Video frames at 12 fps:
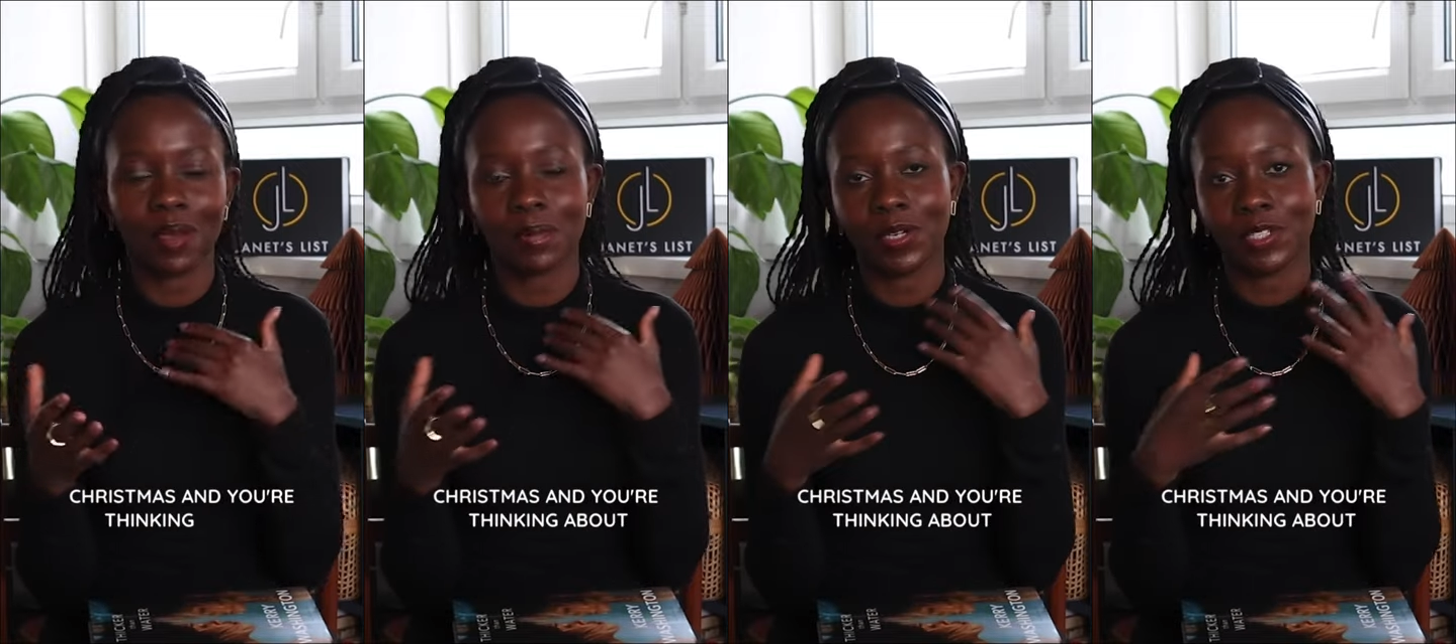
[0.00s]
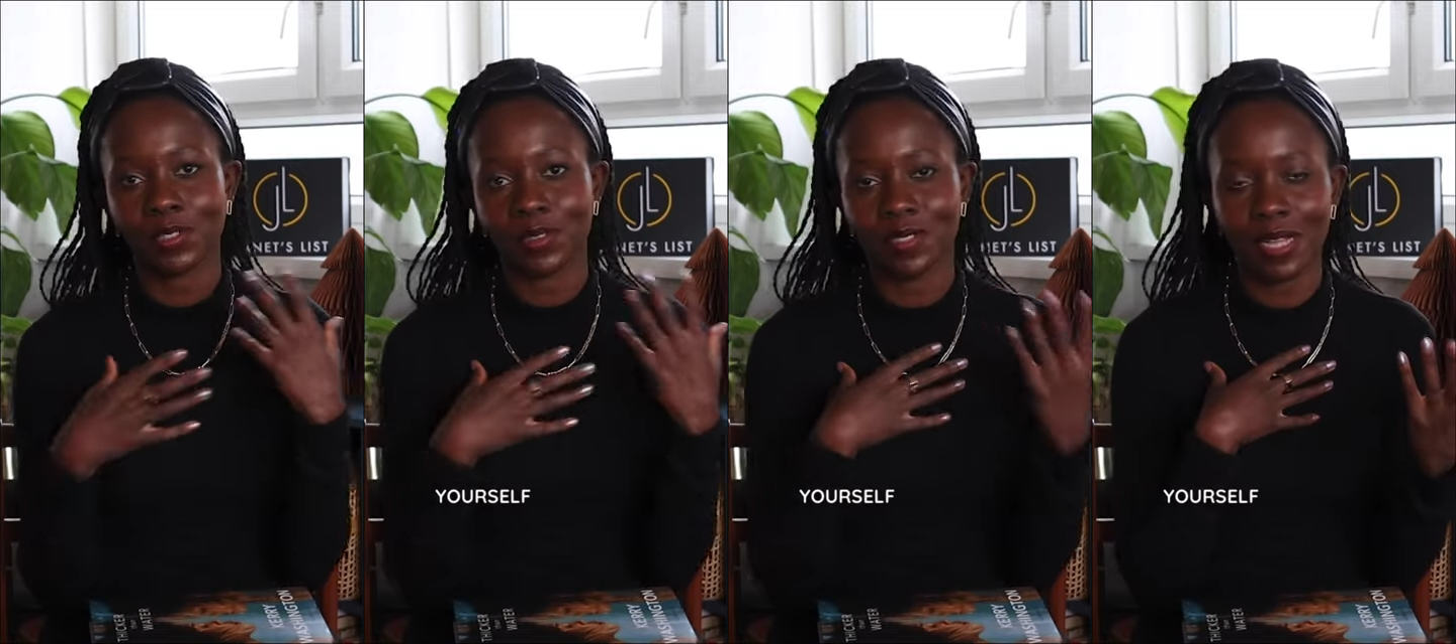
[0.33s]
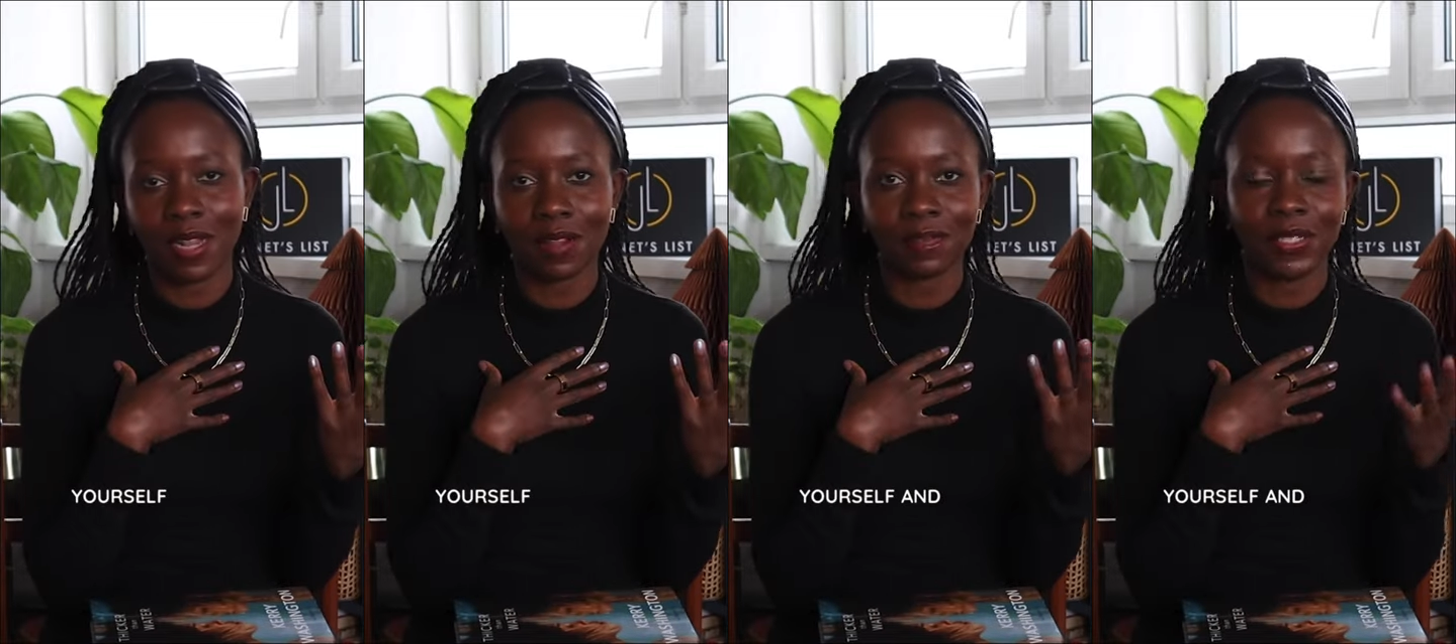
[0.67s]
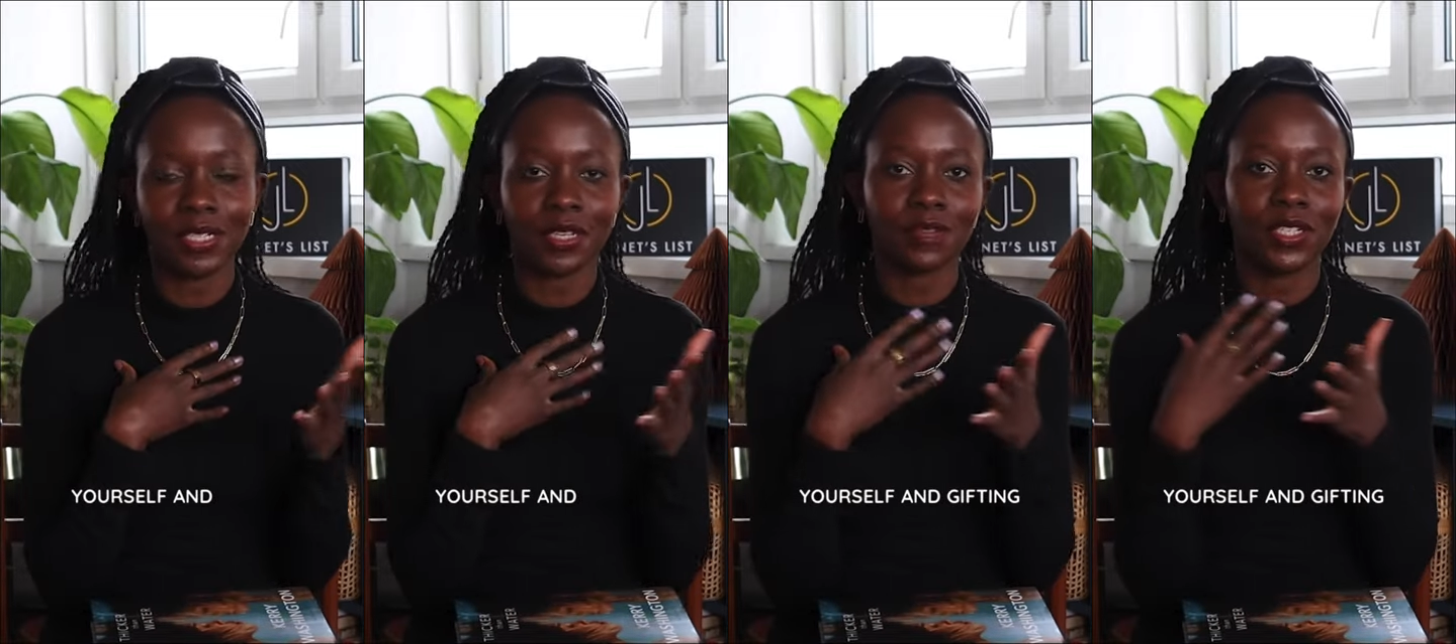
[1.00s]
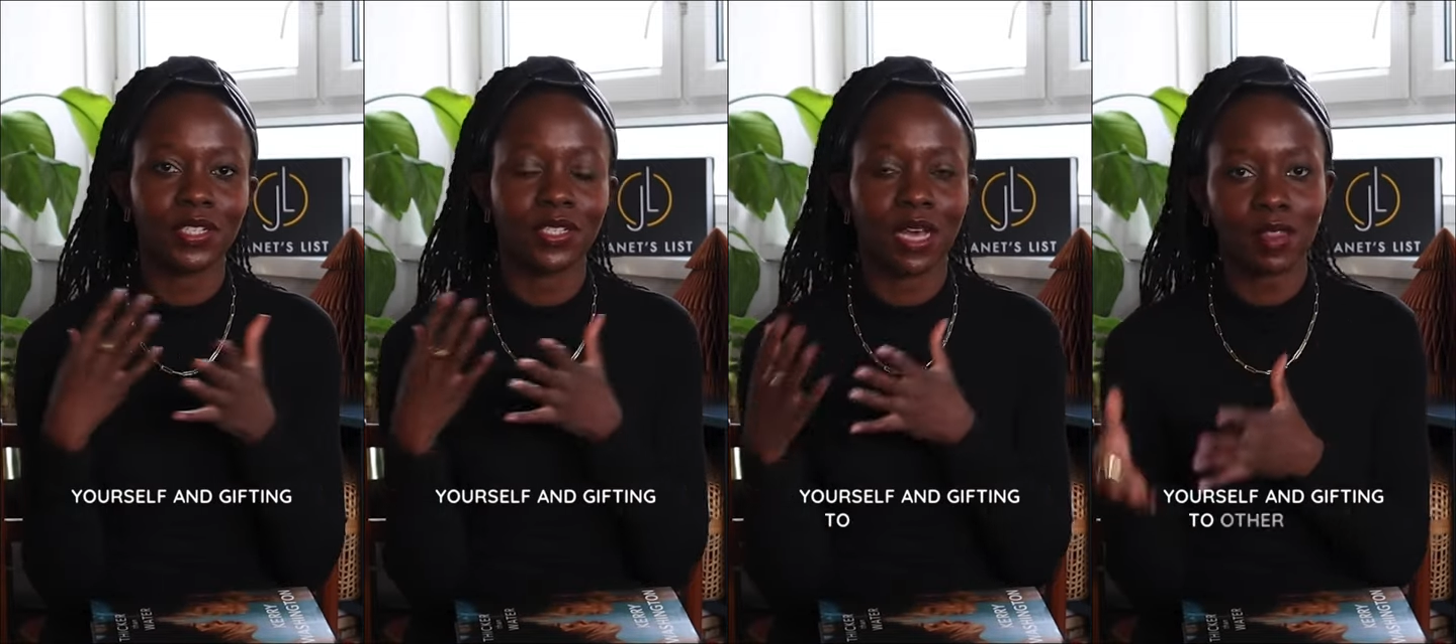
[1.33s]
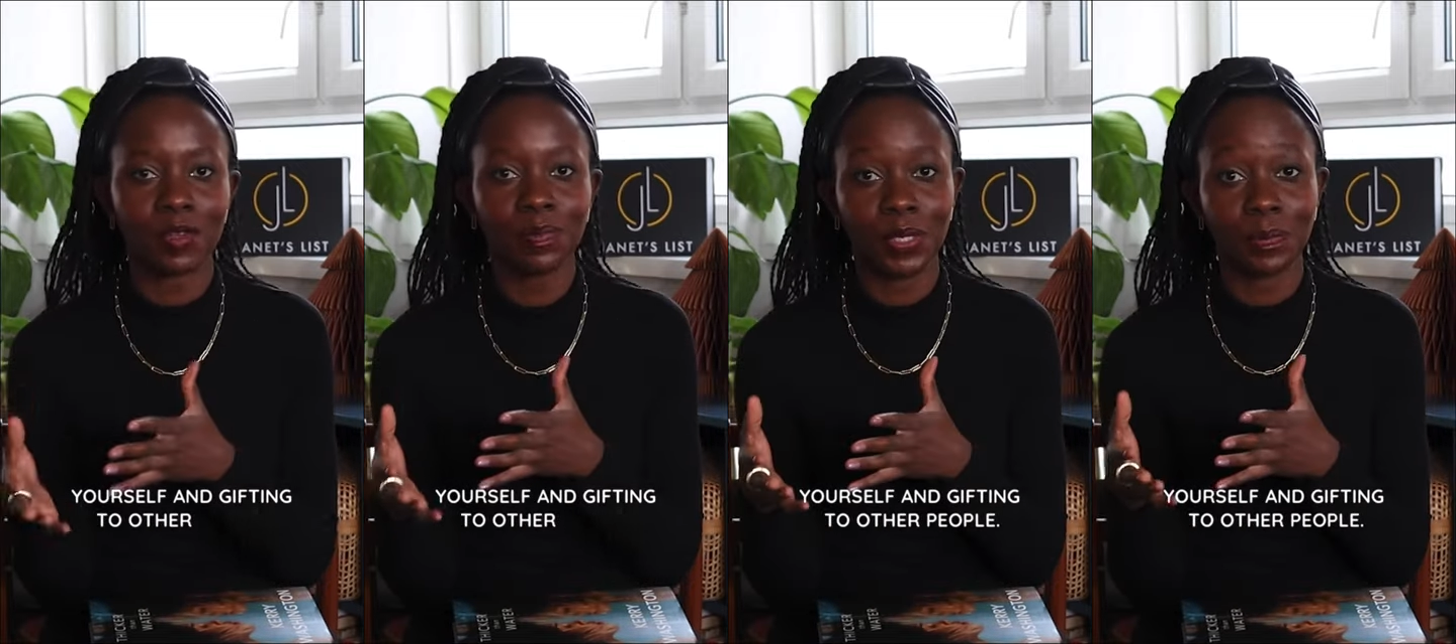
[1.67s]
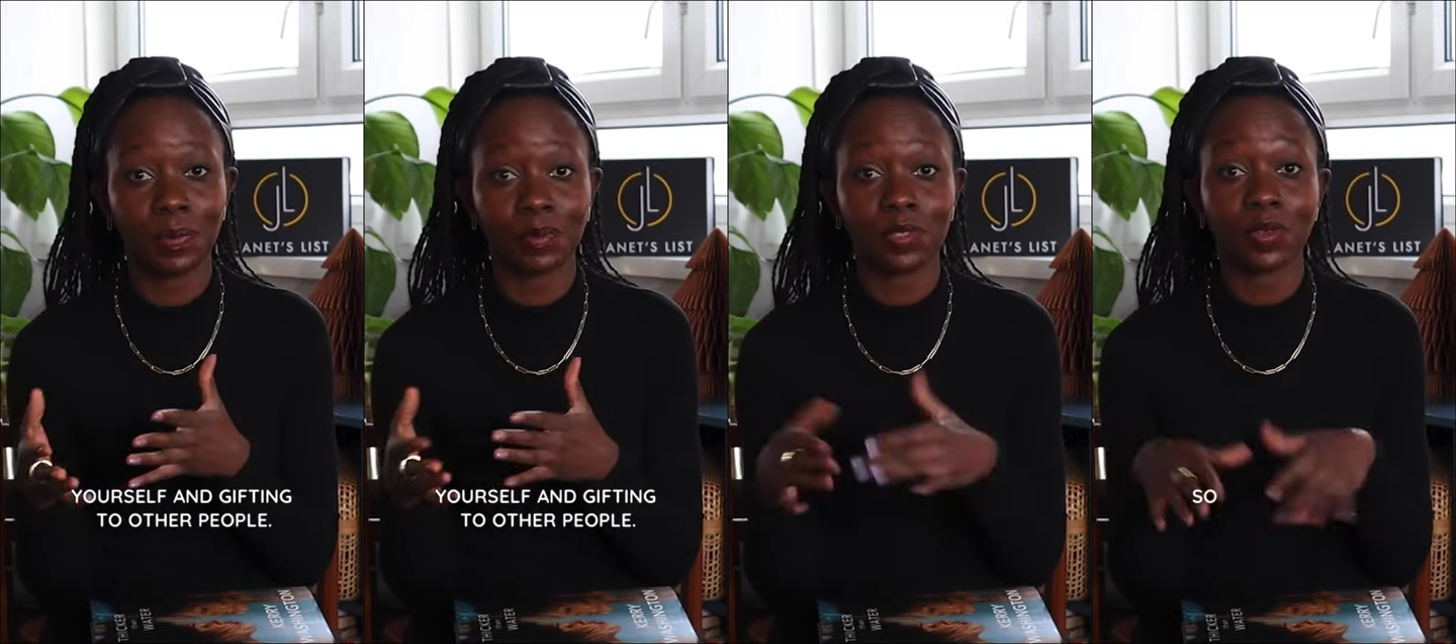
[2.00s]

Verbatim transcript: about yourself and gifting to other people.